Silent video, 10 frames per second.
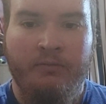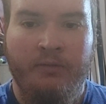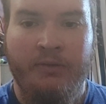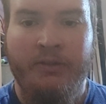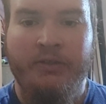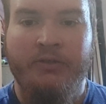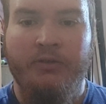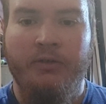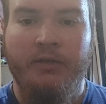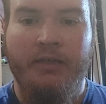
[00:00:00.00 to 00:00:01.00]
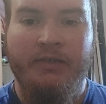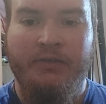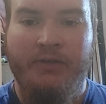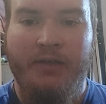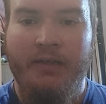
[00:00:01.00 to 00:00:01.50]
I went to the store
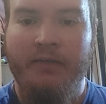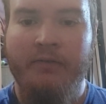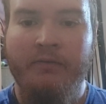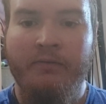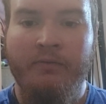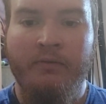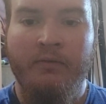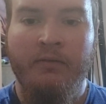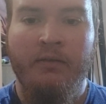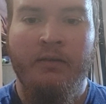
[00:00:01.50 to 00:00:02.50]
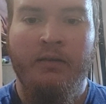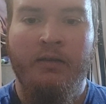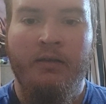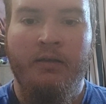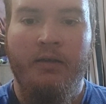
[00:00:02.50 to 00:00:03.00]
yesterday,
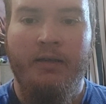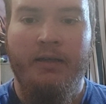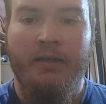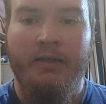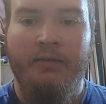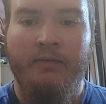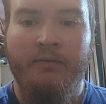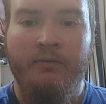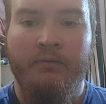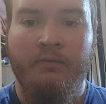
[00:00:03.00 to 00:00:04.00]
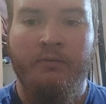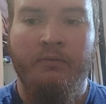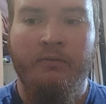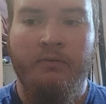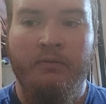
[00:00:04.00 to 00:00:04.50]
and then
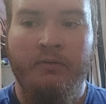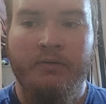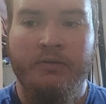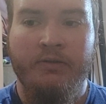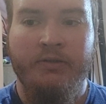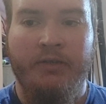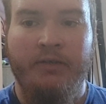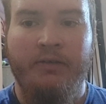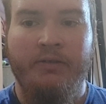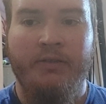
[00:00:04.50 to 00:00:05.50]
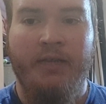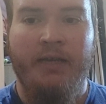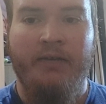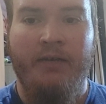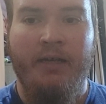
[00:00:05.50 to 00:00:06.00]
Sun
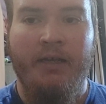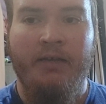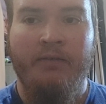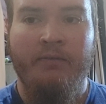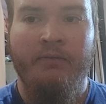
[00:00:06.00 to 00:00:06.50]
Saturday,